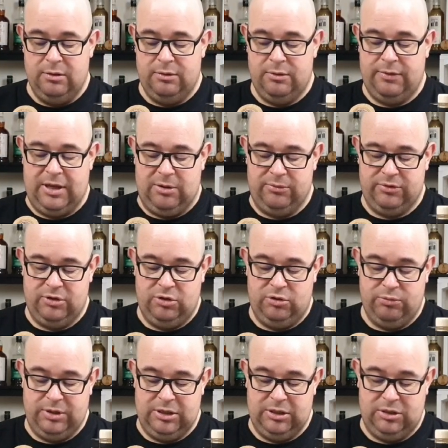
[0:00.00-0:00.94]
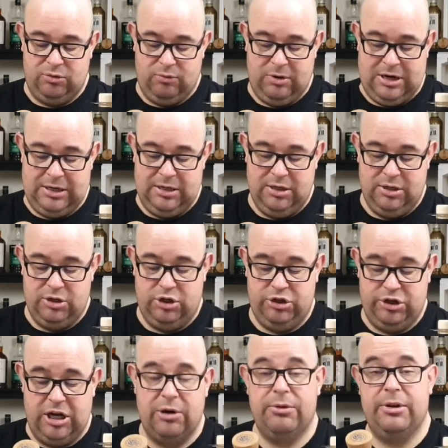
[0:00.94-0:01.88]
2021
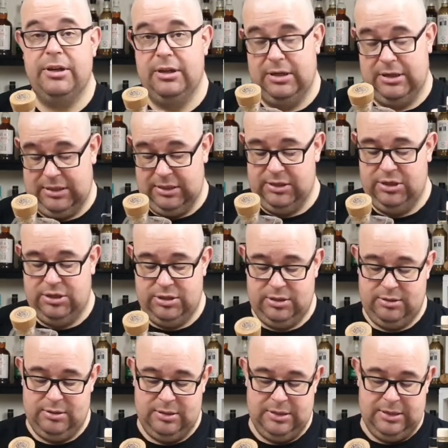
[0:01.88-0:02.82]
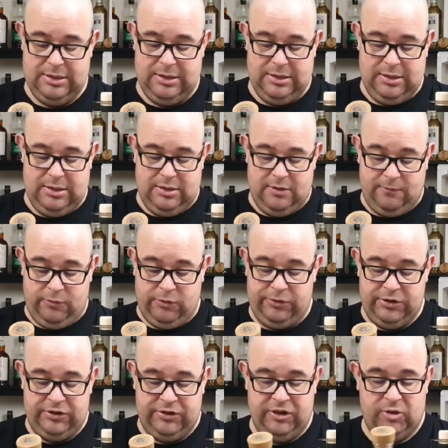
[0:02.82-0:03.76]
Sherry edition,
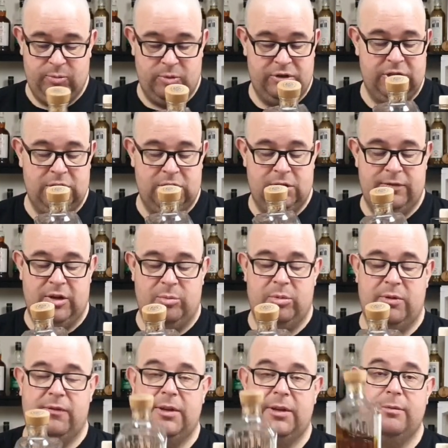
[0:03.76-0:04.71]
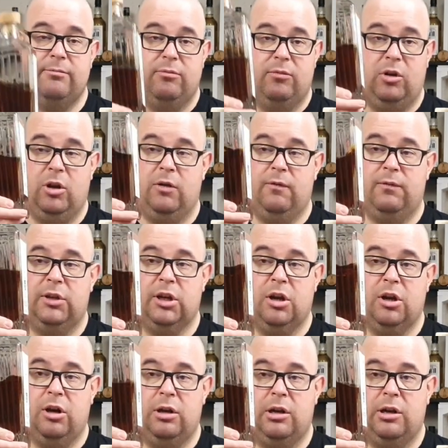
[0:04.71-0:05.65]
46% of ABV, lovely
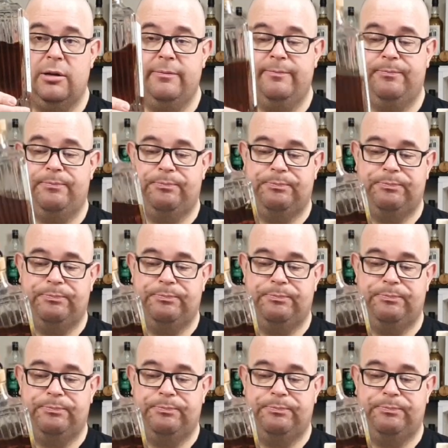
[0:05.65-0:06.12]
color.